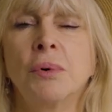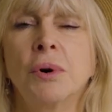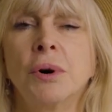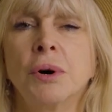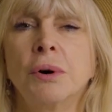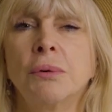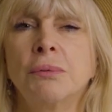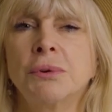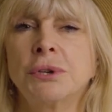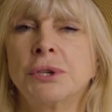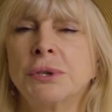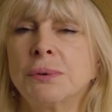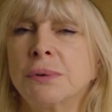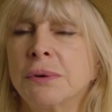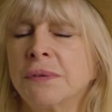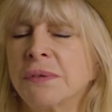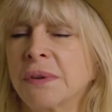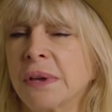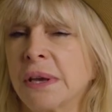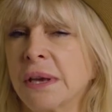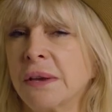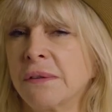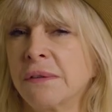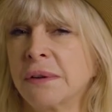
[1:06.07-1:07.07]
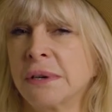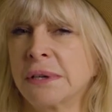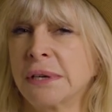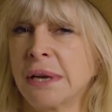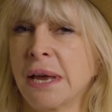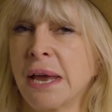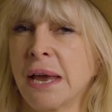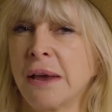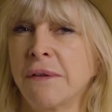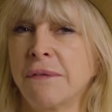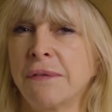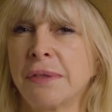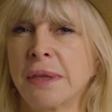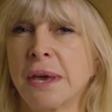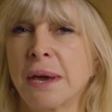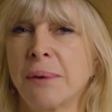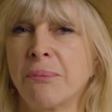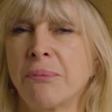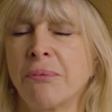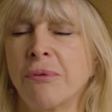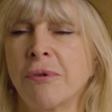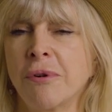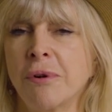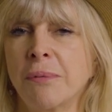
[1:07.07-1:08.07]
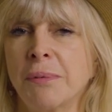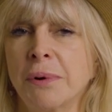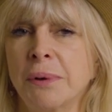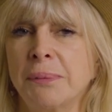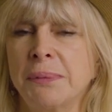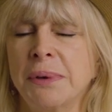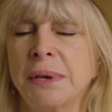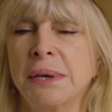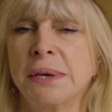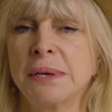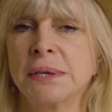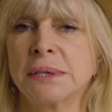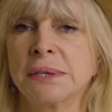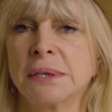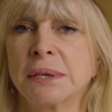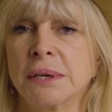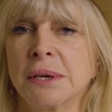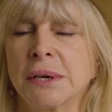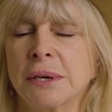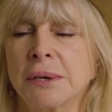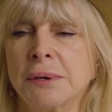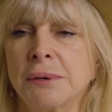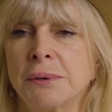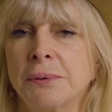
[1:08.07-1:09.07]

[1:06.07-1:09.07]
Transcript: What would you have given to have that problem years ago?